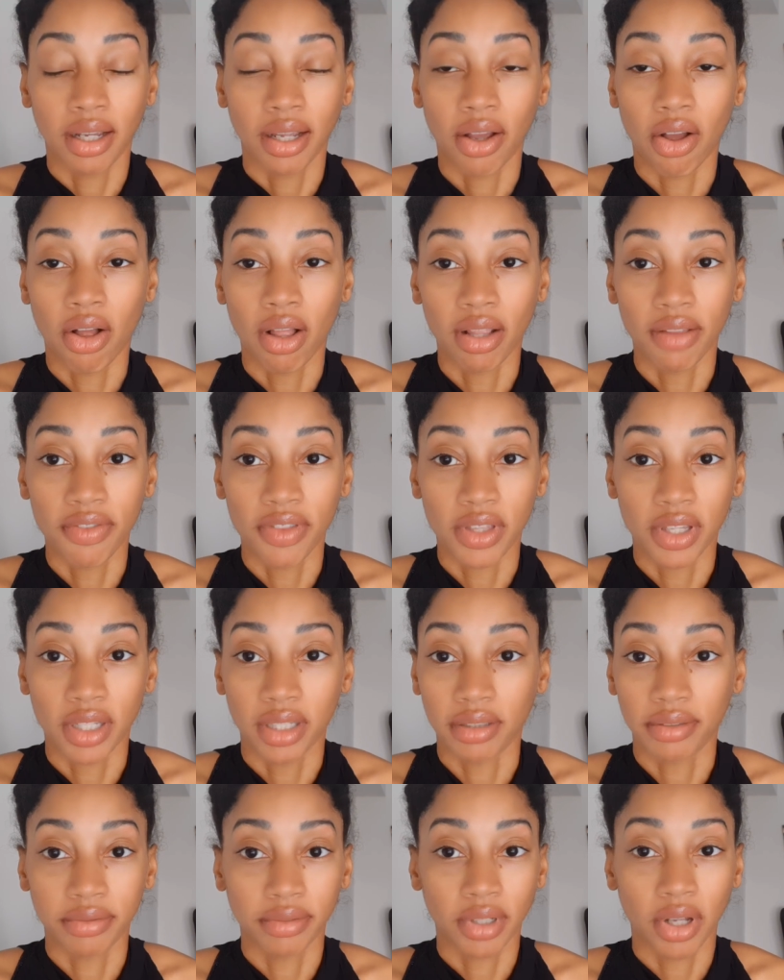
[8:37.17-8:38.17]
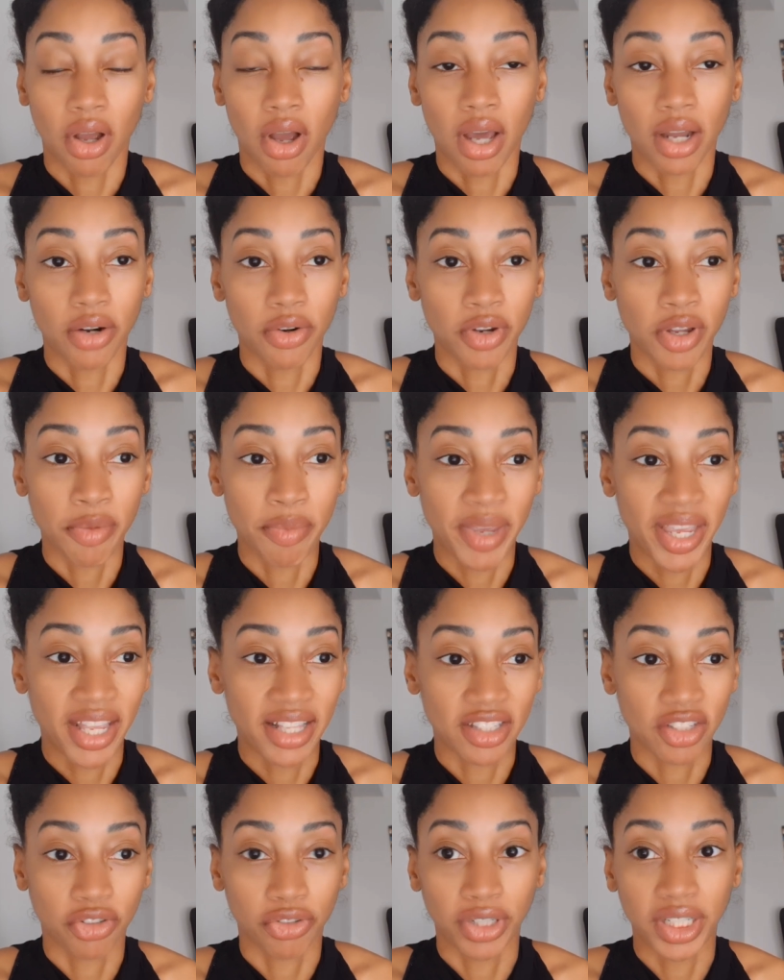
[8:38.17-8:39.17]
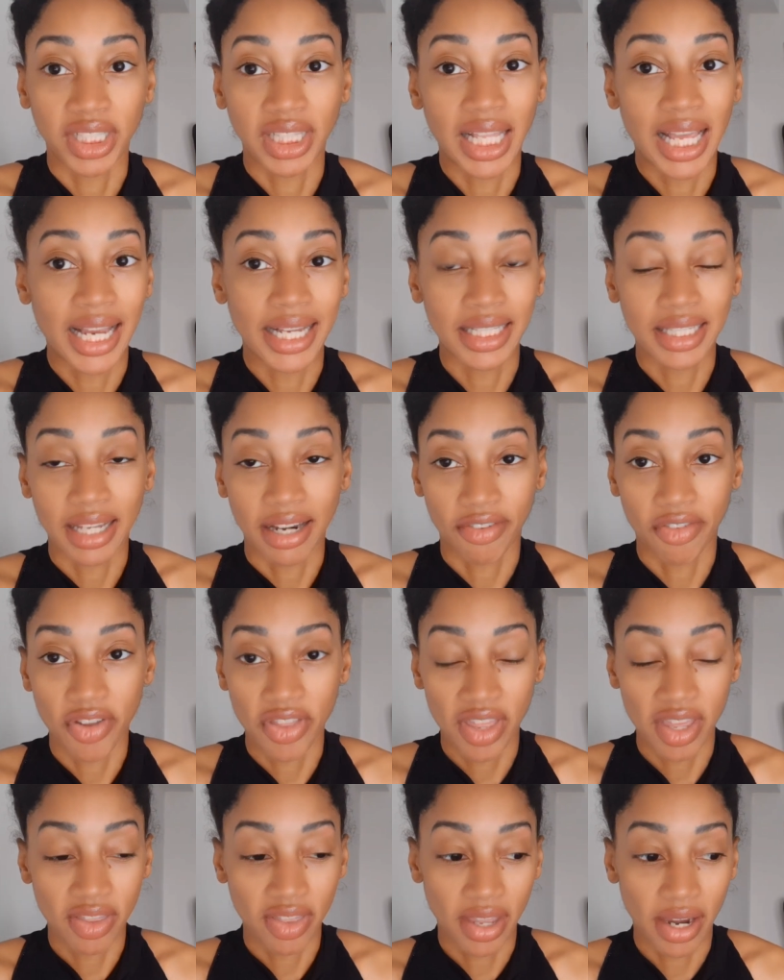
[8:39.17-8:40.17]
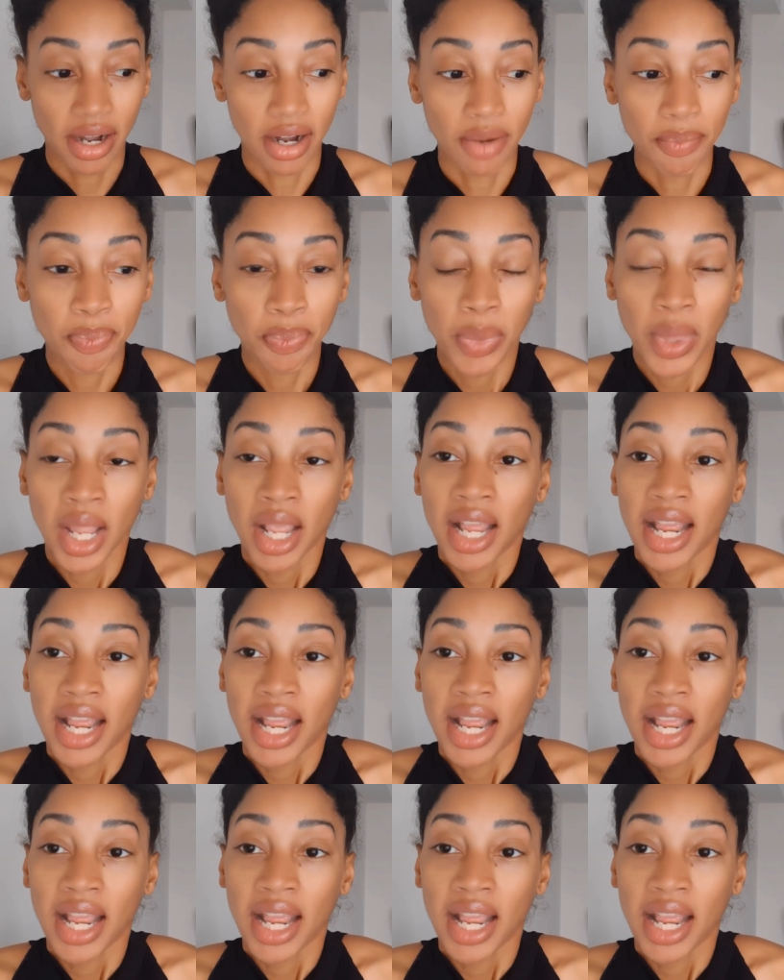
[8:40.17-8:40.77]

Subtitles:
all of the auto commands, grid lines, everything there.